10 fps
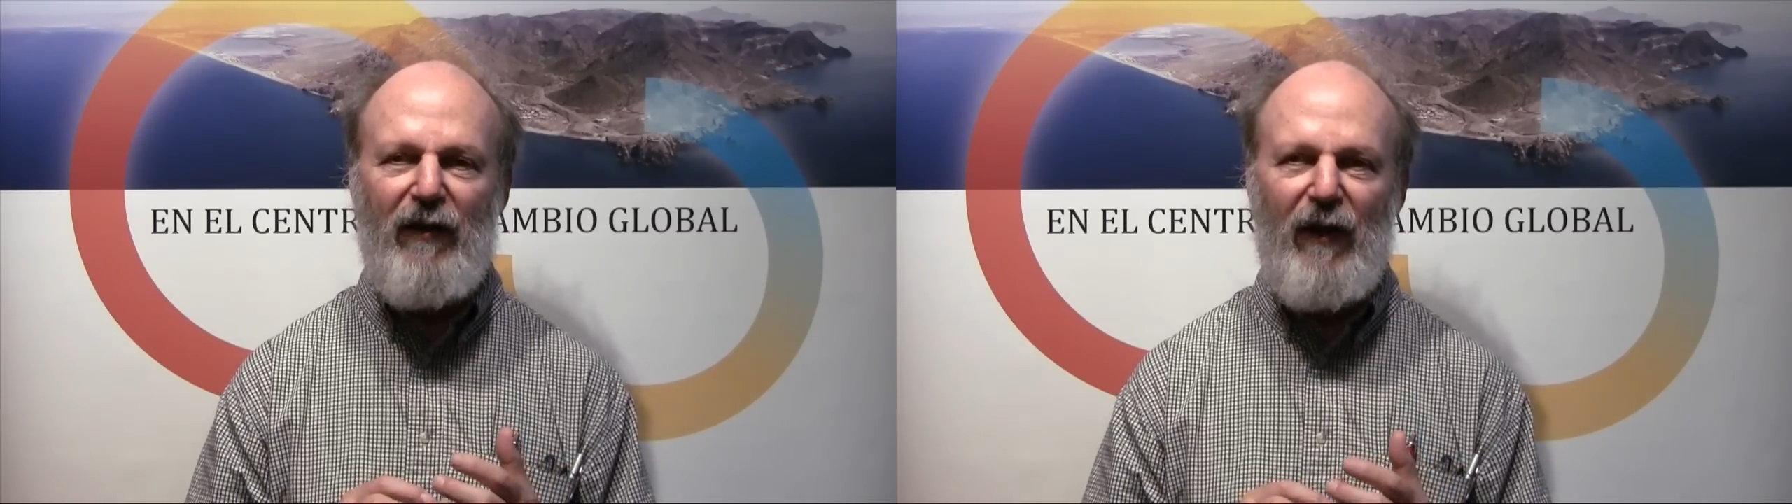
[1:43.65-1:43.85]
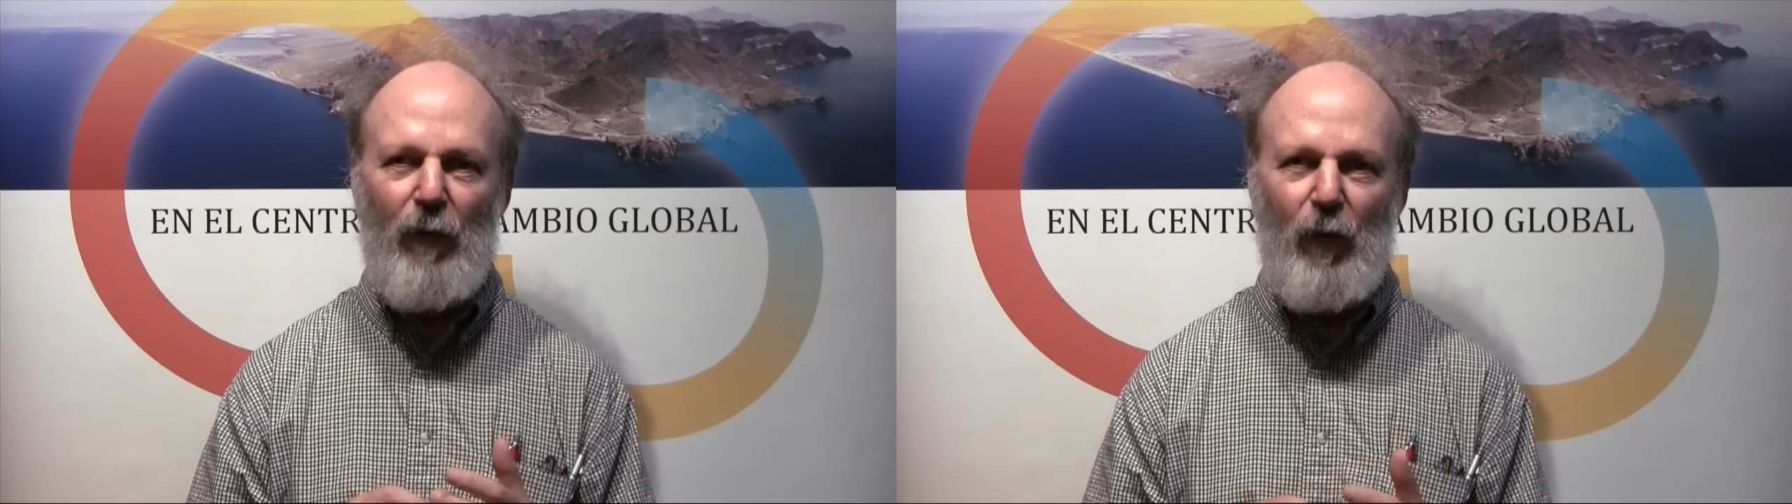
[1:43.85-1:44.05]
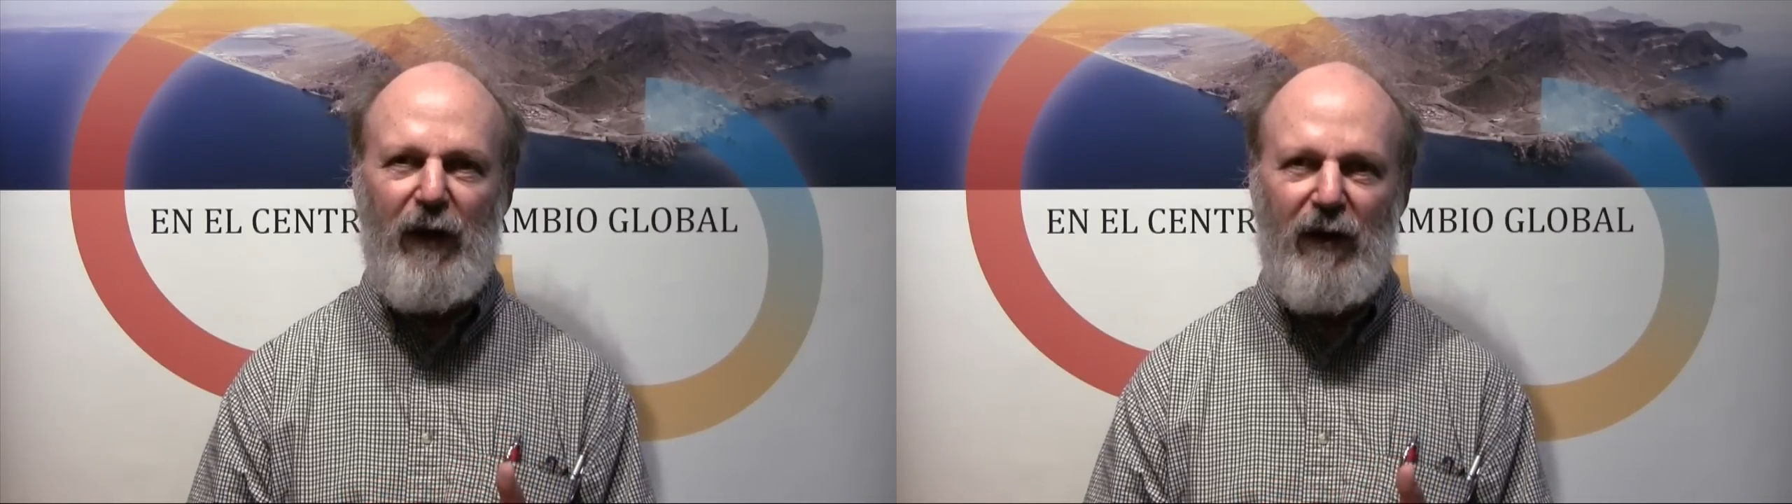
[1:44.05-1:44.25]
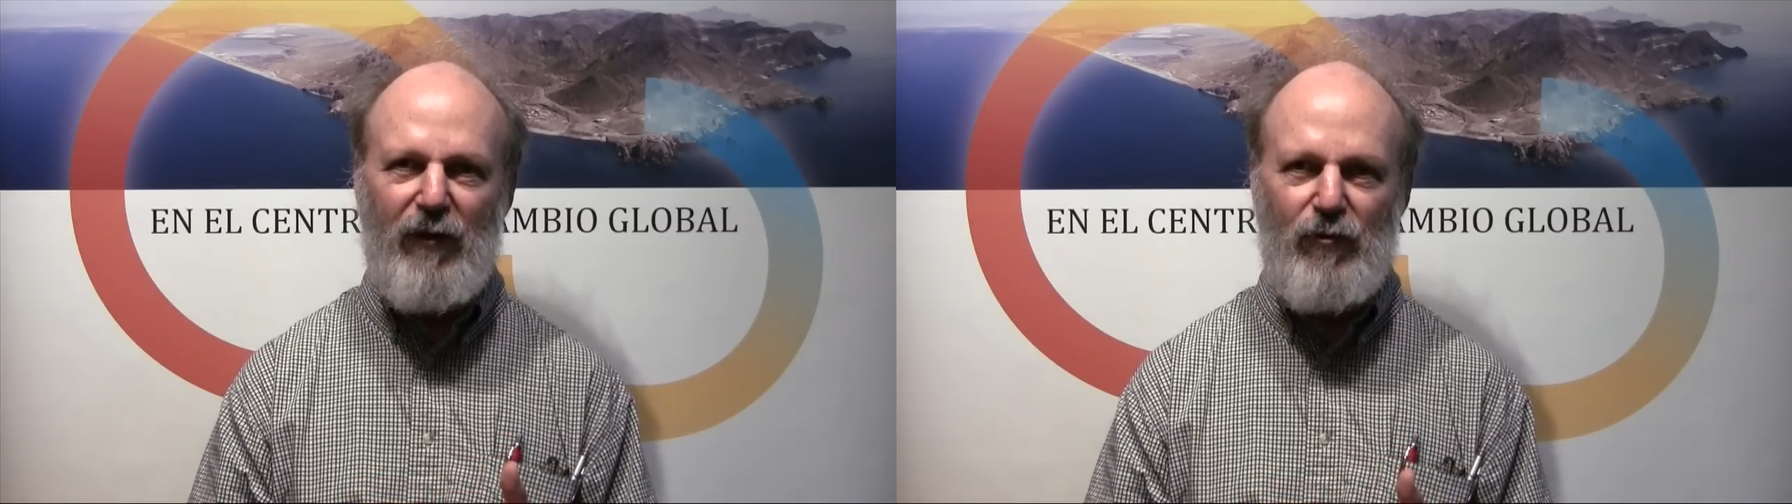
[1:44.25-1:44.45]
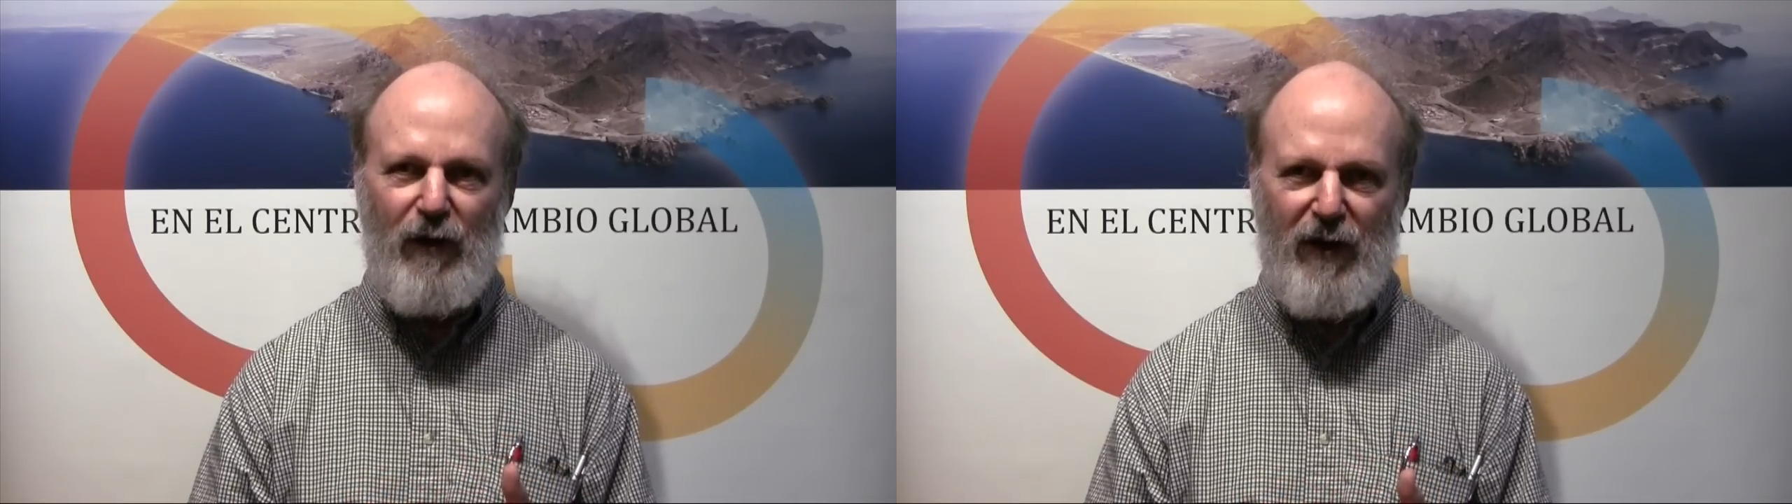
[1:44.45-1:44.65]
that we can
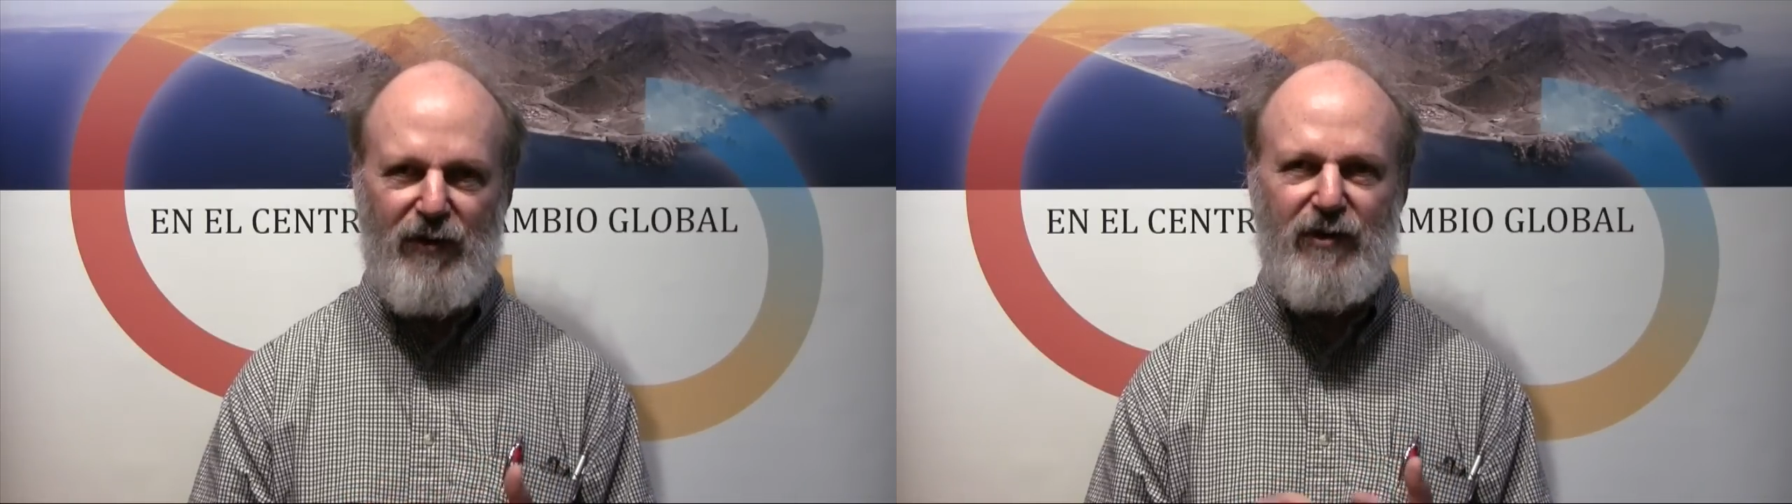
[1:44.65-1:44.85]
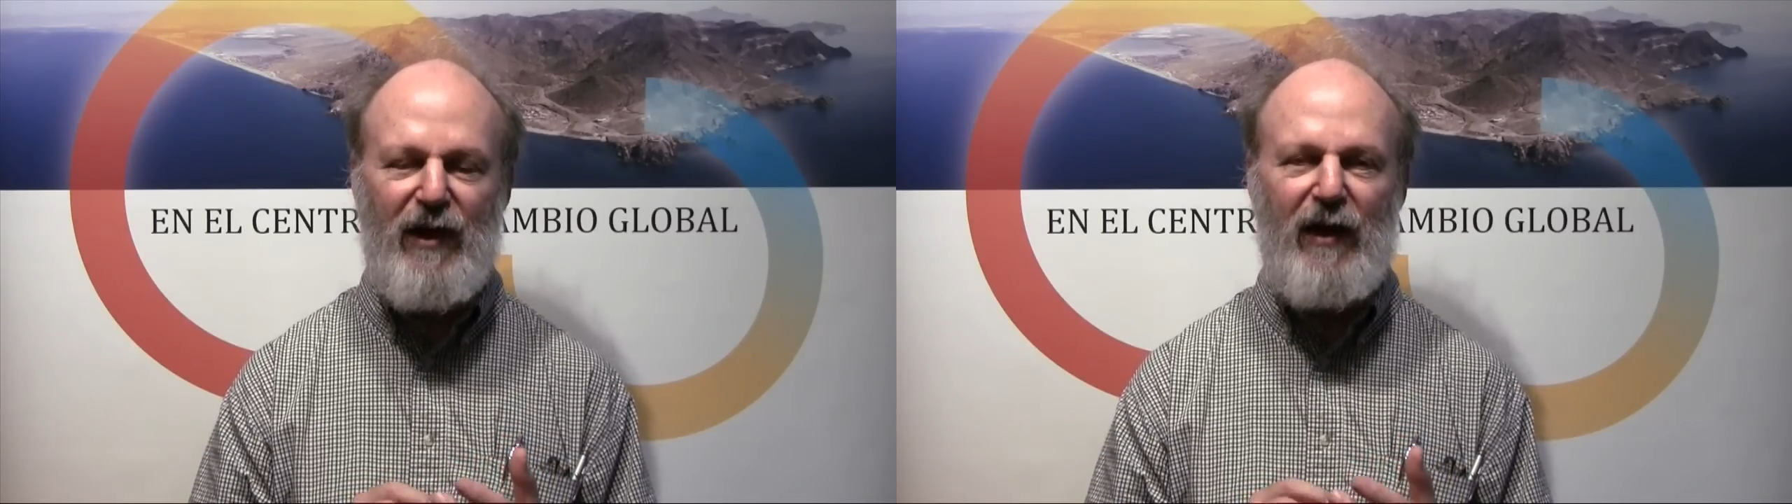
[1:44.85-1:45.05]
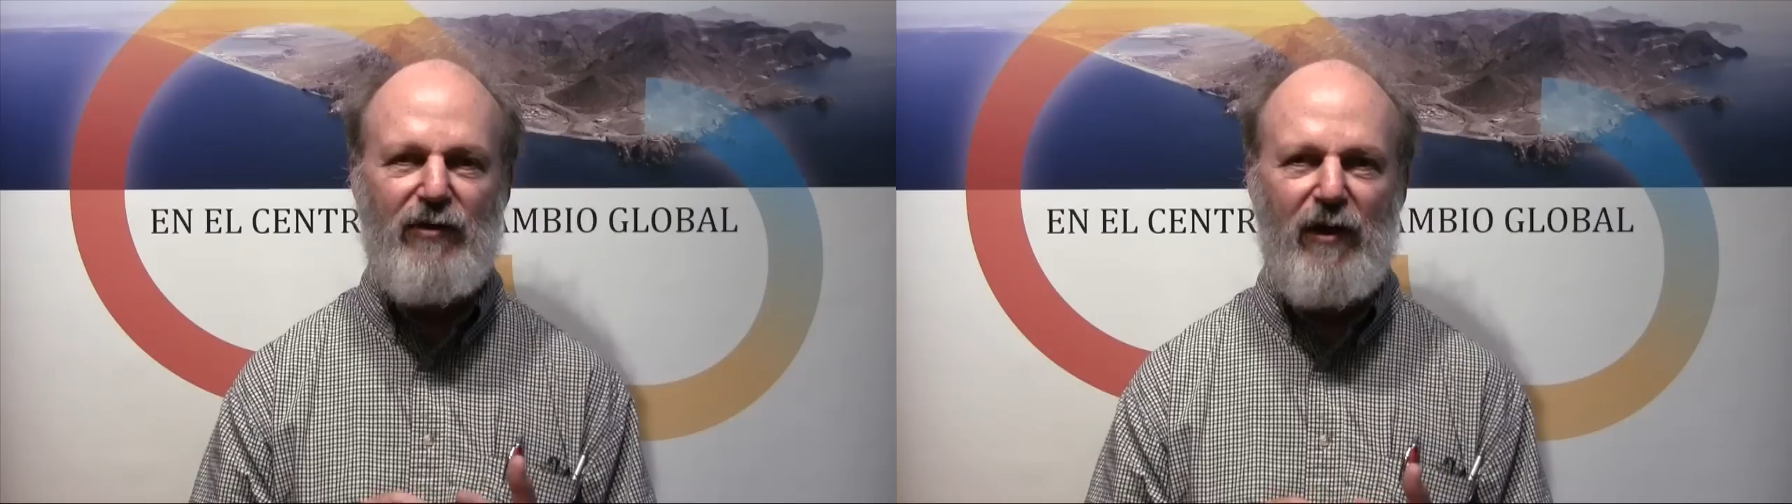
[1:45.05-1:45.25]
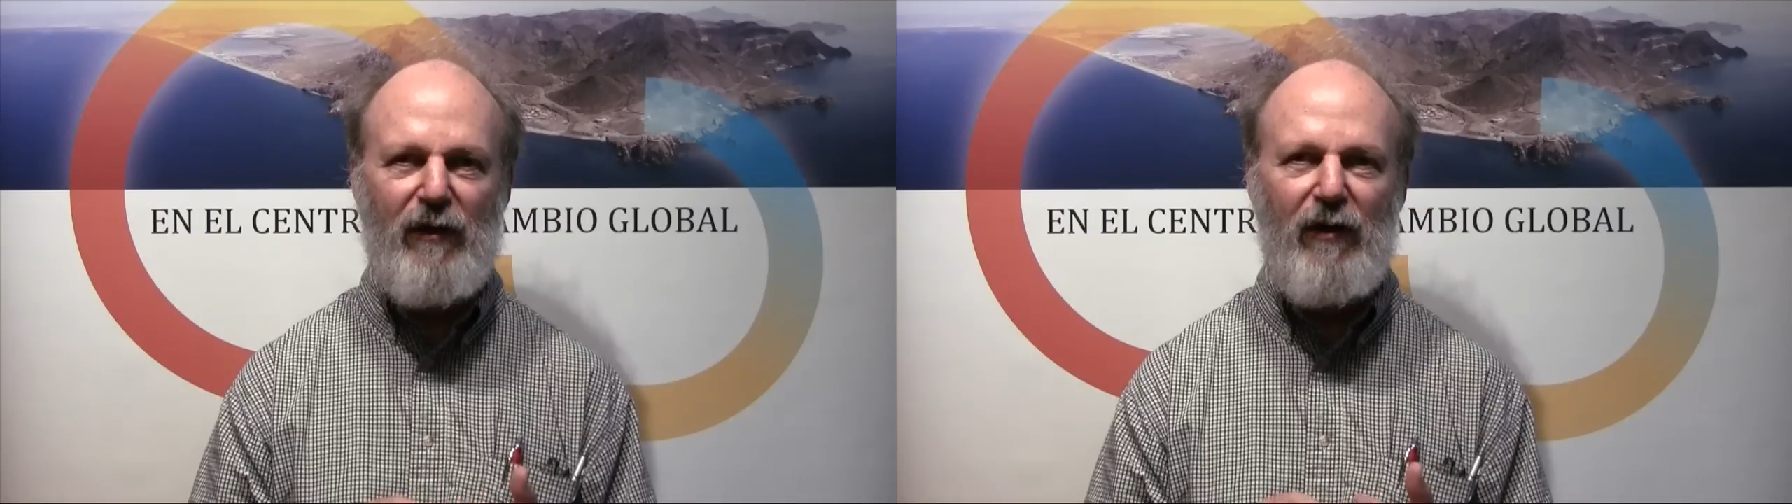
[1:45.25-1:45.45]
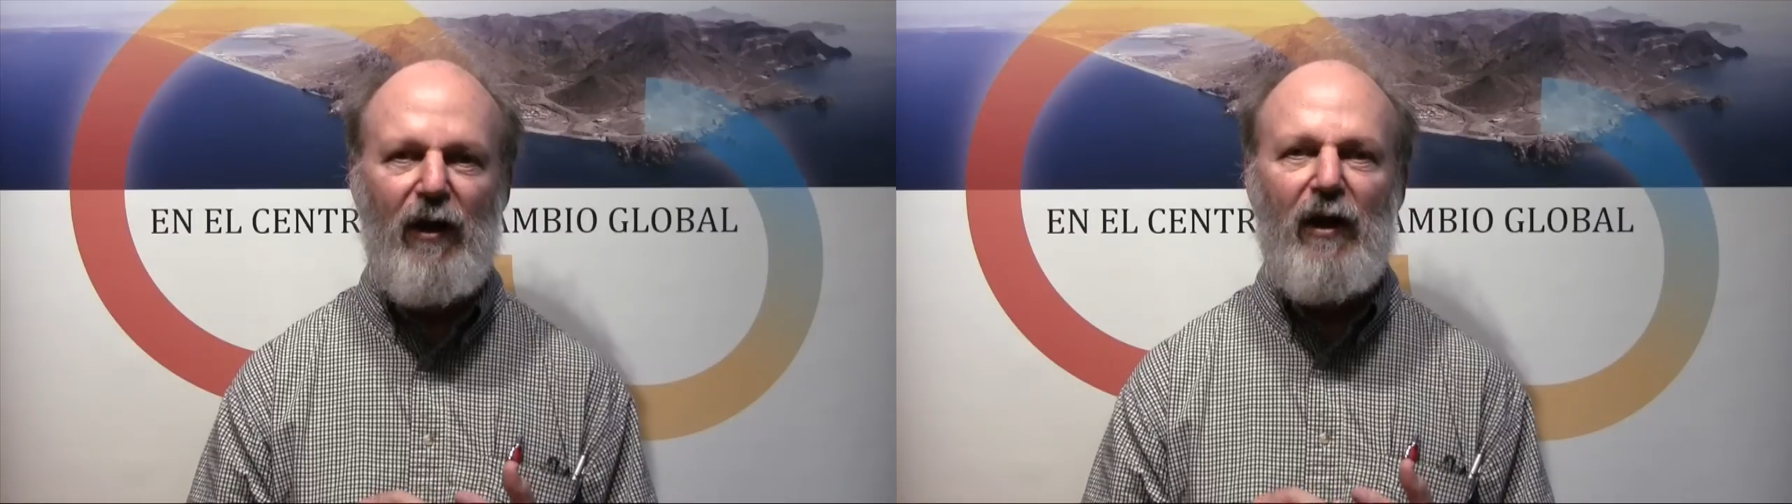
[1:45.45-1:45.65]
address as,
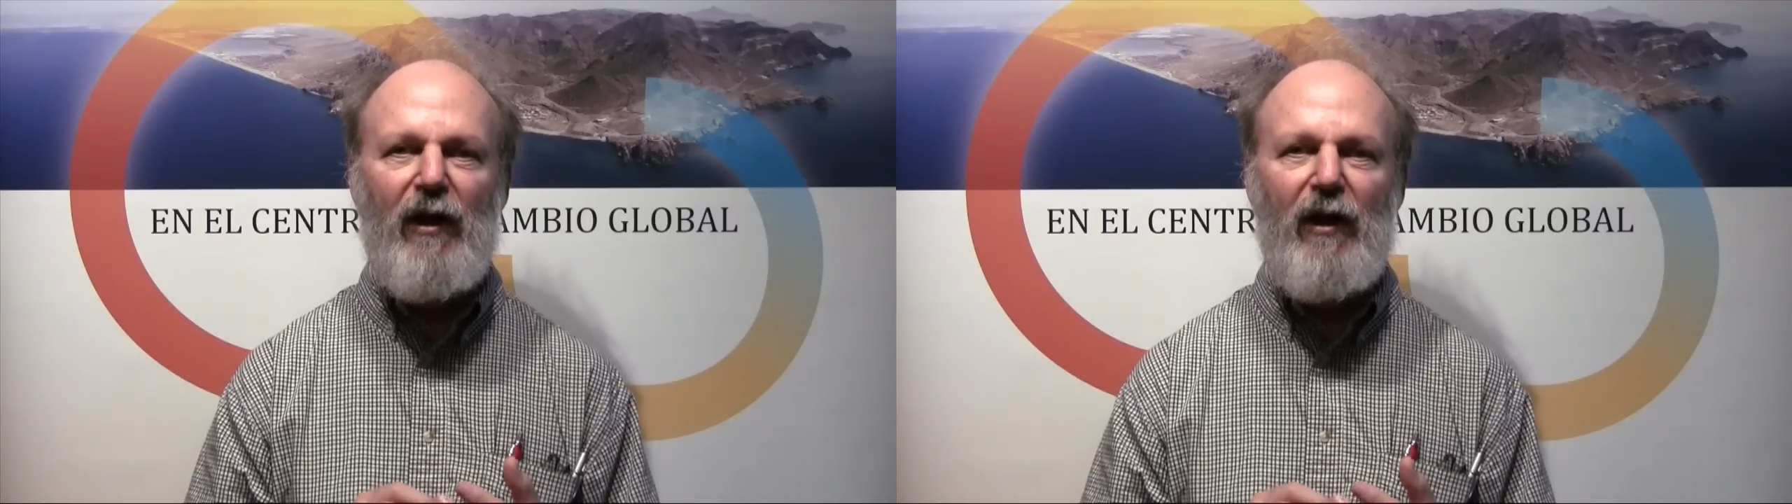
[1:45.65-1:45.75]
a,